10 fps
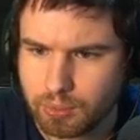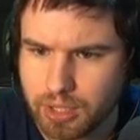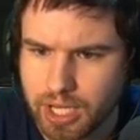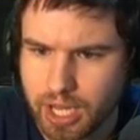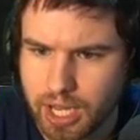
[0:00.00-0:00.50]

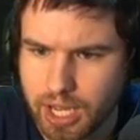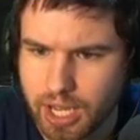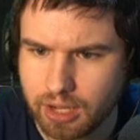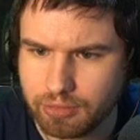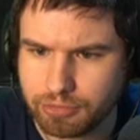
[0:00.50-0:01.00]
We
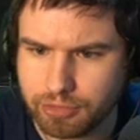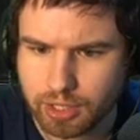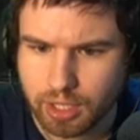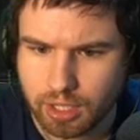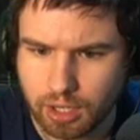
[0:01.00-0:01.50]
have
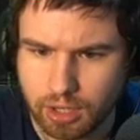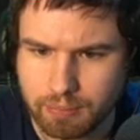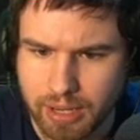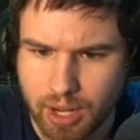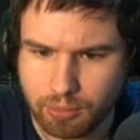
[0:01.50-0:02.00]

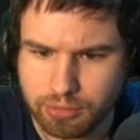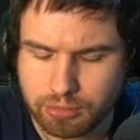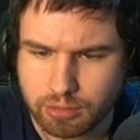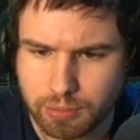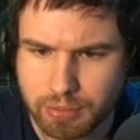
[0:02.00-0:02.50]
Unbound,
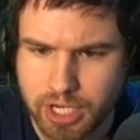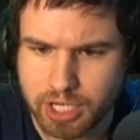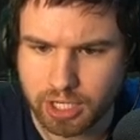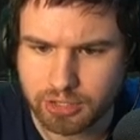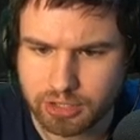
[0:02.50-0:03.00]
the
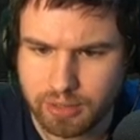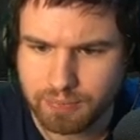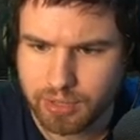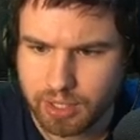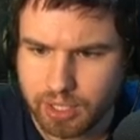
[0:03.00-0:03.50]
precursor.
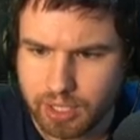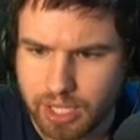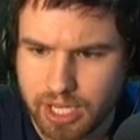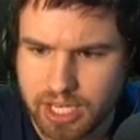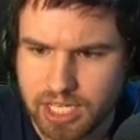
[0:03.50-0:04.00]

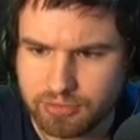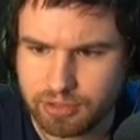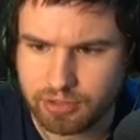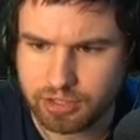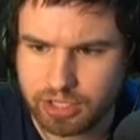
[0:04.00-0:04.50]
A Gift
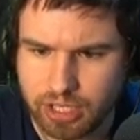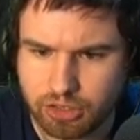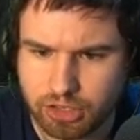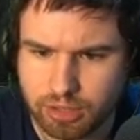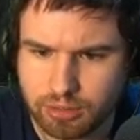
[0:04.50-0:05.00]
of
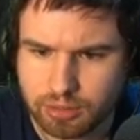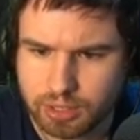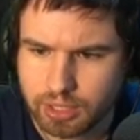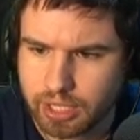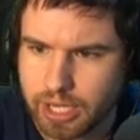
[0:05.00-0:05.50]
Ascension.
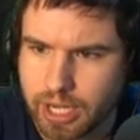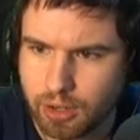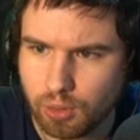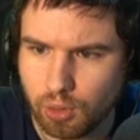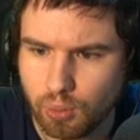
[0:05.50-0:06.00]
And
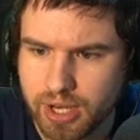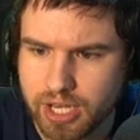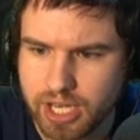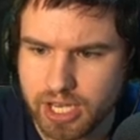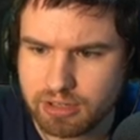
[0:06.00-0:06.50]
now all we
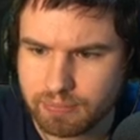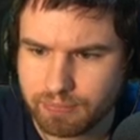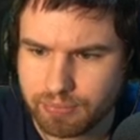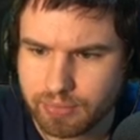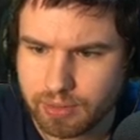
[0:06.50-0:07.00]
need
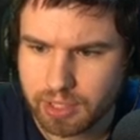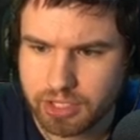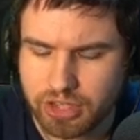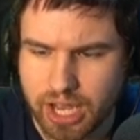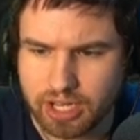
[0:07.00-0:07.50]

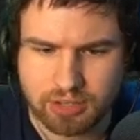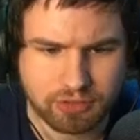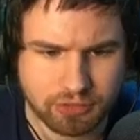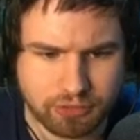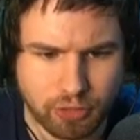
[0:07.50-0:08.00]
is that
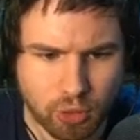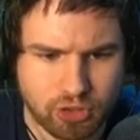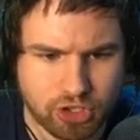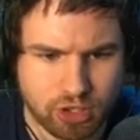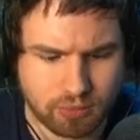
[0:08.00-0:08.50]
Gift of
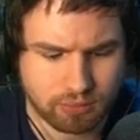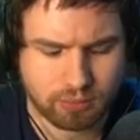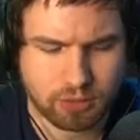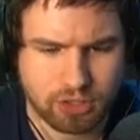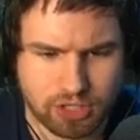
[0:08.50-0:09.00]
Fortune,
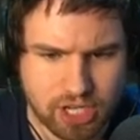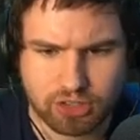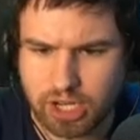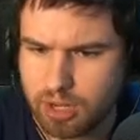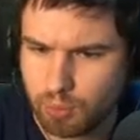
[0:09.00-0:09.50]
which is a
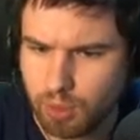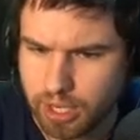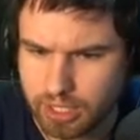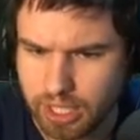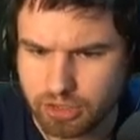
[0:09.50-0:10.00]
Gen
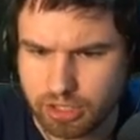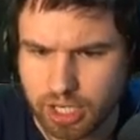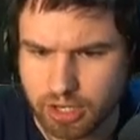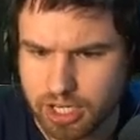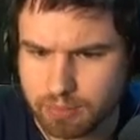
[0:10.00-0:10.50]
1
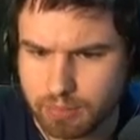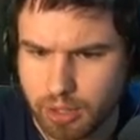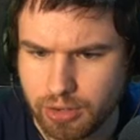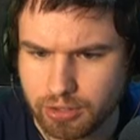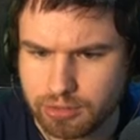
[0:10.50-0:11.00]
legendary
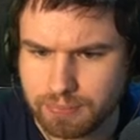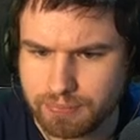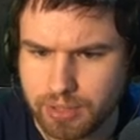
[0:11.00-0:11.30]
component.